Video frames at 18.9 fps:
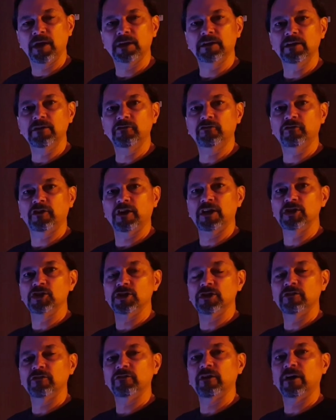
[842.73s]
mount here
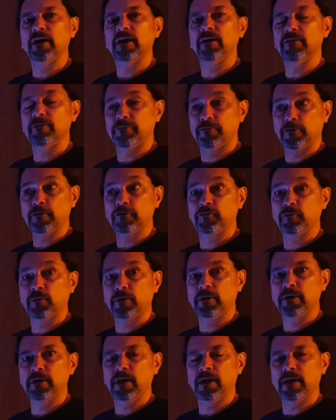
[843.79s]
that did
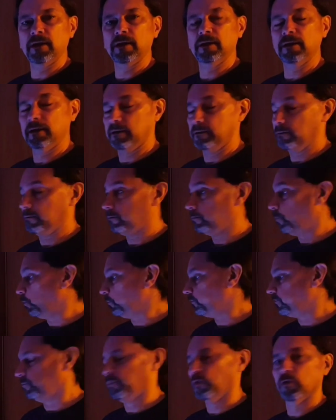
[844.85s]
not fit on my
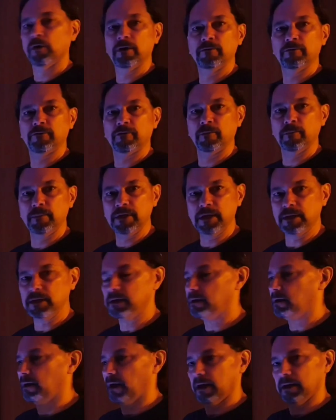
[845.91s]
Aqueon frame.
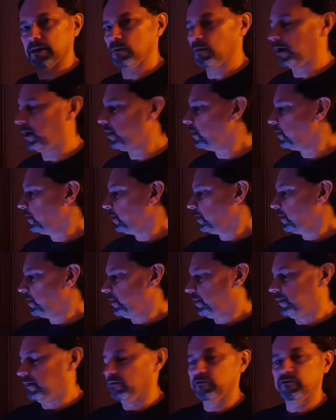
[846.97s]
And it's not
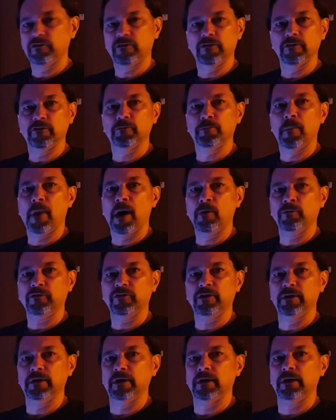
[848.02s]
like this is some
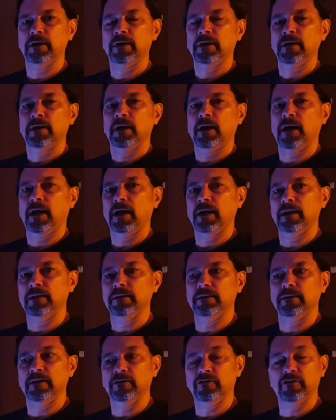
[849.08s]
oddball tank. There's,
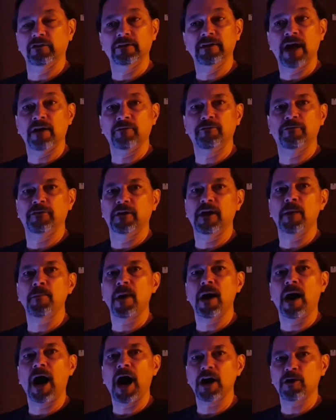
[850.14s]
you know,
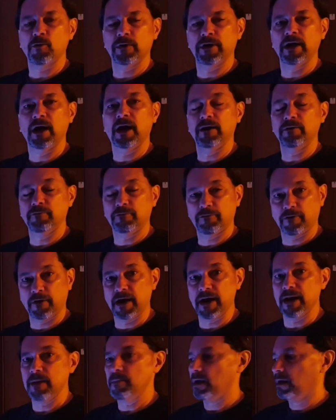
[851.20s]
thousands, if not hundreds
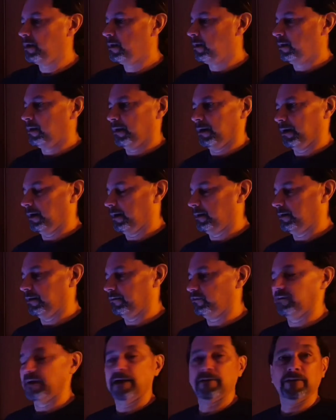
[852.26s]
of thousands of
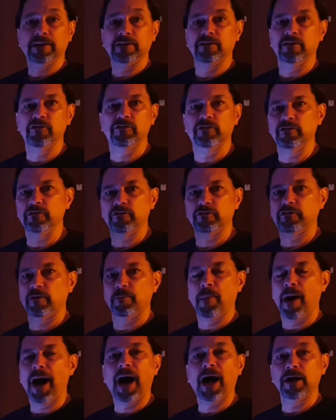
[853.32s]
these tanks that are
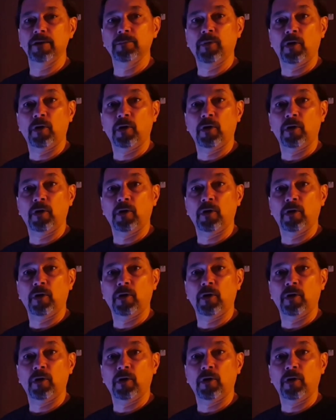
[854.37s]
out there.